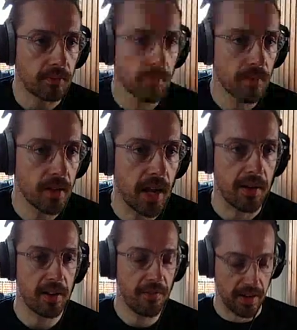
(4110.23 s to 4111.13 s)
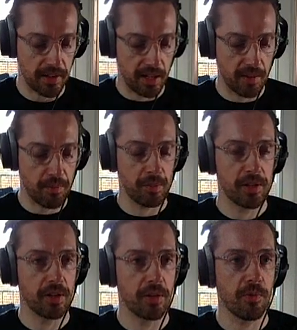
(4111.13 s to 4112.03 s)
Now, in fact, I can probably show
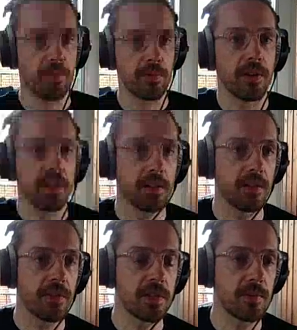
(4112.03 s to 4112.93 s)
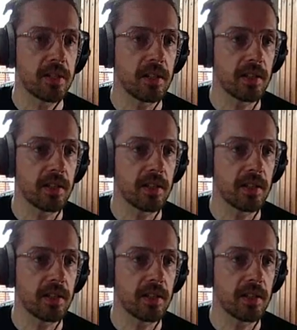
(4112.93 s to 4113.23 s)
you what was going on in the first place here.